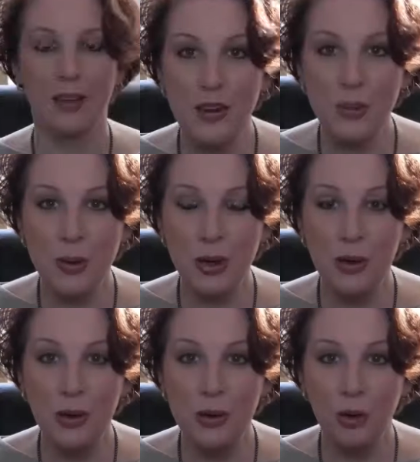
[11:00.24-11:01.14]
Here's where
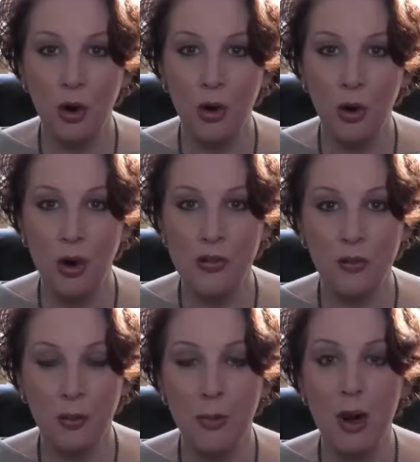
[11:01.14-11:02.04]
you use your own
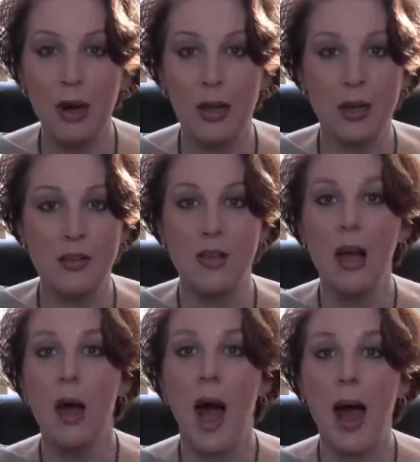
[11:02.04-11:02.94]
knowledge of the market.
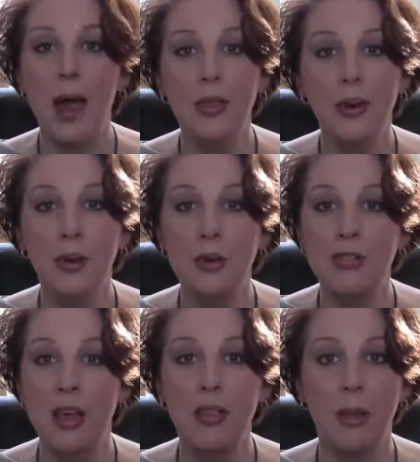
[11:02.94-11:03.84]
Either you
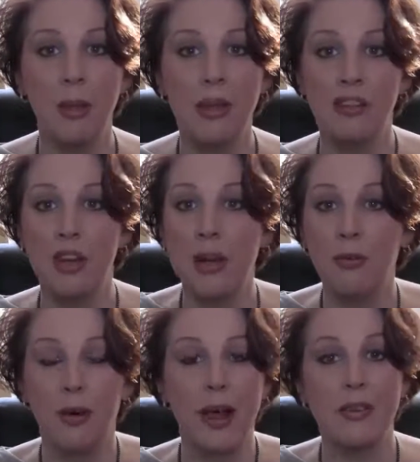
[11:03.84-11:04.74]
send them a
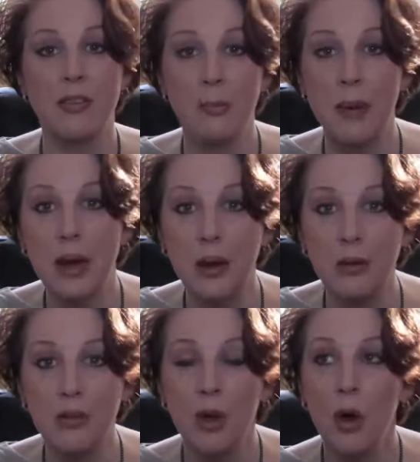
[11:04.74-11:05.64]
check for X
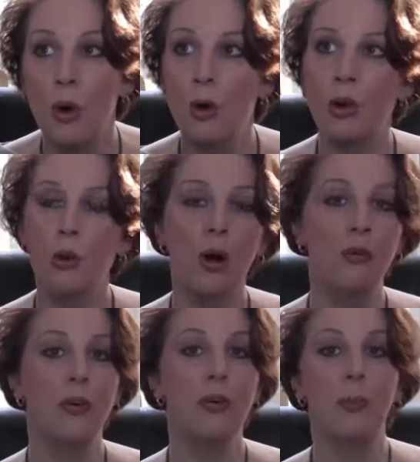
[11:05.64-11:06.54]
amount, or you
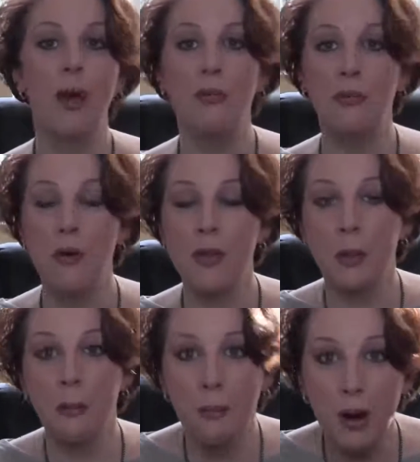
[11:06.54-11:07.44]
offer to pay for
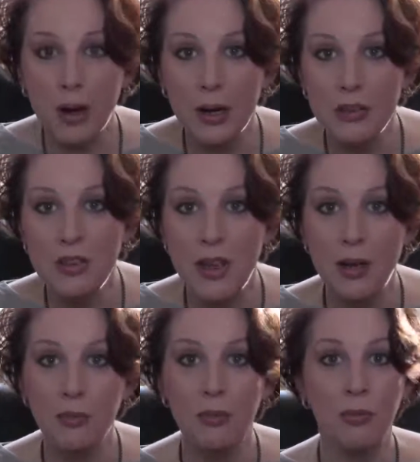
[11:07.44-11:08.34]
their
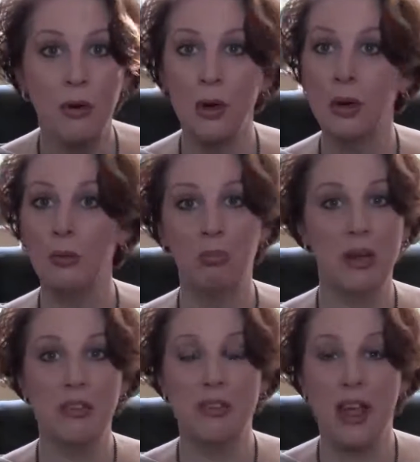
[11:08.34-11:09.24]
marketing for,
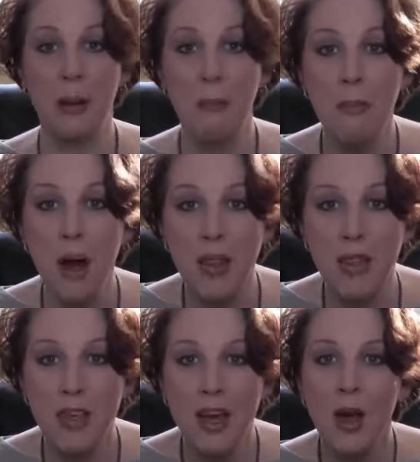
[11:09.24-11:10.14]
let's say, a
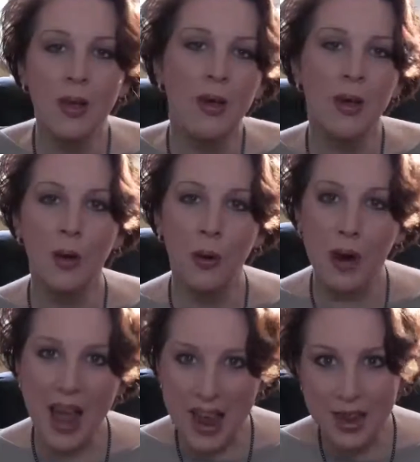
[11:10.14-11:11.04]
month,
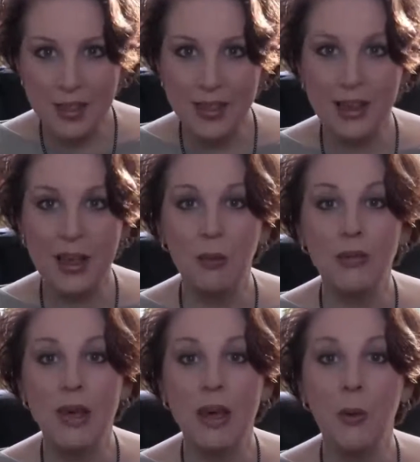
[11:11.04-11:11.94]
or anything that
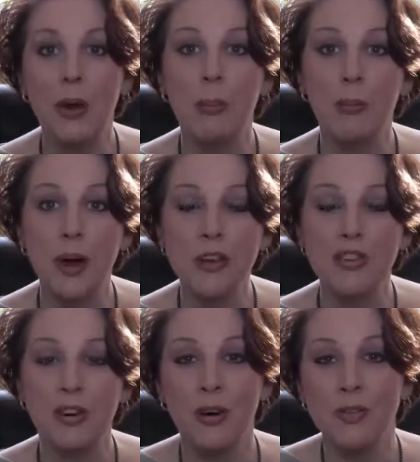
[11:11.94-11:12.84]
will take away the
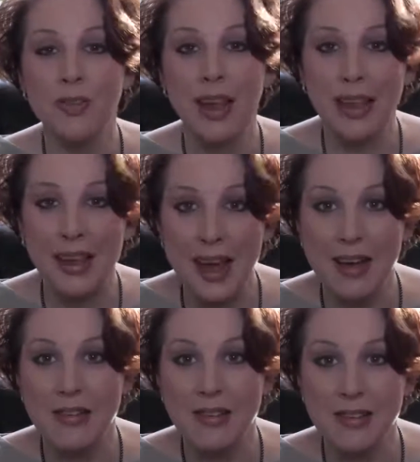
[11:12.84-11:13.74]
pressure of saying
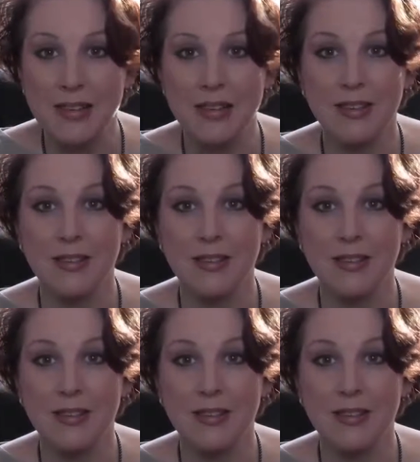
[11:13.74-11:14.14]
yes.